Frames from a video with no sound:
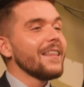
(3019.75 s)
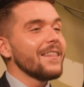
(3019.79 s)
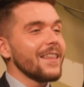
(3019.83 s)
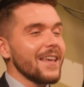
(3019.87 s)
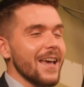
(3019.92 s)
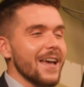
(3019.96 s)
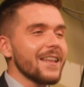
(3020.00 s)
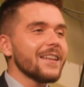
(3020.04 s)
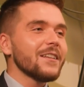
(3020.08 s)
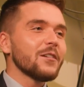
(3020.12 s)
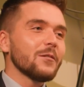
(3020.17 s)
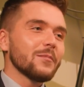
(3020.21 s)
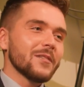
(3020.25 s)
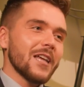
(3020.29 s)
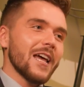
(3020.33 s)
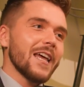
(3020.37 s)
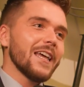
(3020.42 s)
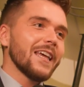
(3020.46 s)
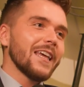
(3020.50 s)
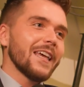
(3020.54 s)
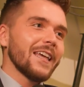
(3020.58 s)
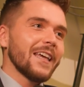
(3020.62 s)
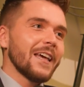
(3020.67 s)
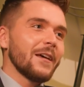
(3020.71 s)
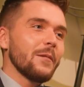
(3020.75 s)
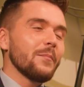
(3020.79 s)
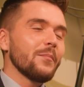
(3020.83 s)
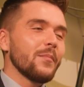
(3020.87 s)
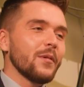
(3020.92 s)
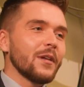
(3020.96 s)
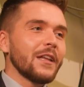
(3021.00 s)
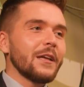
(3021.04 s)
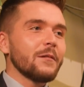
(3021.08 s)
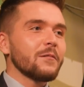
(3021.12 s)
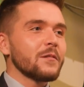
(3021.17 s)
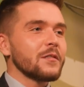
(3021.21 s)
They ended up taking it,
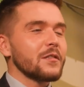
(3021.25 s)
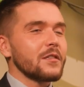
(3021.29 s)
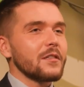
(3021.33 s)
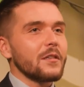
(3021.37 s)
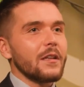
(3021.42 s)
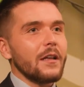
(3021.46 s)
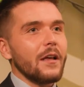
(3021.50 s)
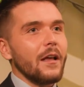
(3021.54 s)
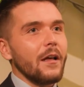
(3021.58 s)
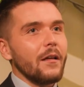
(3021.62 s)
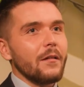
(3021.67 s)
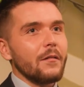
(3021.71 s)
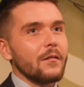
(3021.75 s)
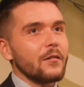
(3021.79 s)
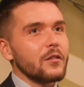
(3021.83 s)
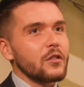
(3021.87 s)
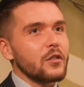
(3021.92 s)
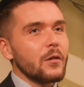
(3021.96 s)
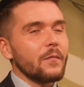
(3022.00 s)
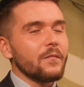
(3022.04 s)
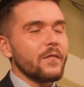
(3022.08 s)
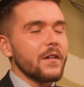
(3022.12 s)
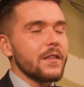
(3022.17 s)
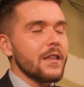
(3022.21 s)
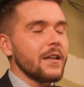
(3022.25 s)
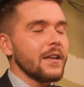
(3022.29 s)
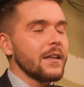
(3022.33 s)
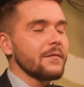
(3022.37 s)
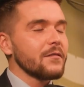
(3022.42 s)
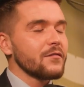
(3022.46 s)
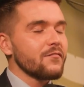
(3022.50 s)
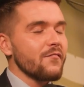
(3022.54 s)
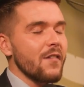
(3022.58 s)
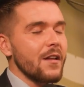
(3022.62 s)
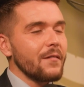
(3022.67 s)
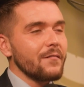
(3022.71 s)
but it was something that
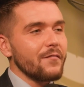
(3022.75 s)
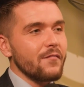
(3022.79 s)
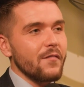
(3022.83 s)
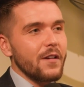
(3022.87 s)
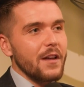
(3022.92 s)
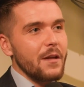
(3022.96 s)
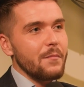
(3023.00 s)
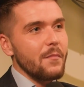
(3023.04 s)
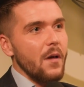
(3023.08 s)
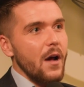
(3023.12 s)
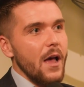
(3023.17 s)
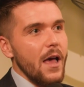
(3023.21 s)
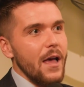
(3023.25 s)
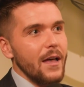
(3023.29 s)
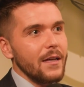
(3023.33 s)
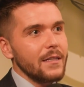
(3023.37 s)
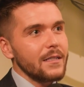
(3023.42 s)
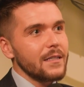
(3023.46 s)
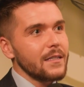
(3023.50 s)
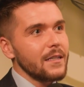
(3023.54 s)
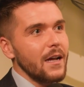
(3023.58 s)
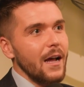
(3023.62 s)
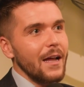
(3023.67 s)
lives rent-free in my head.